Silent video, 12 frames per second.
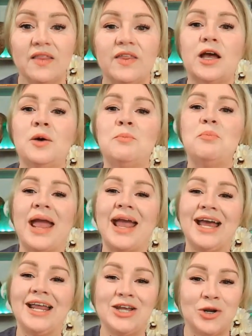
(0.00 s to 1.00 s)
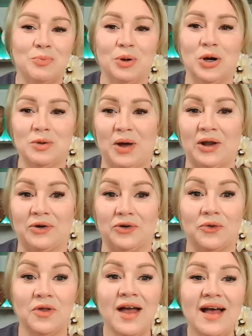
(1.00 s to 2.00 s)
the companion book
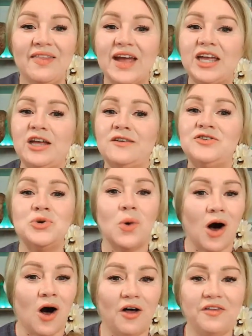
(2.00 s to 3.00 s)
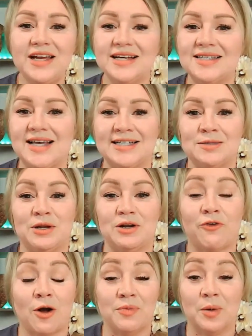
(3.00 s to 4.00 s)
bundle that gives you all the assessment
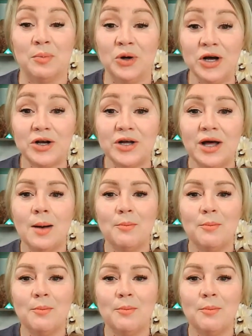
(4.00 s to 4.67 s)
from the book,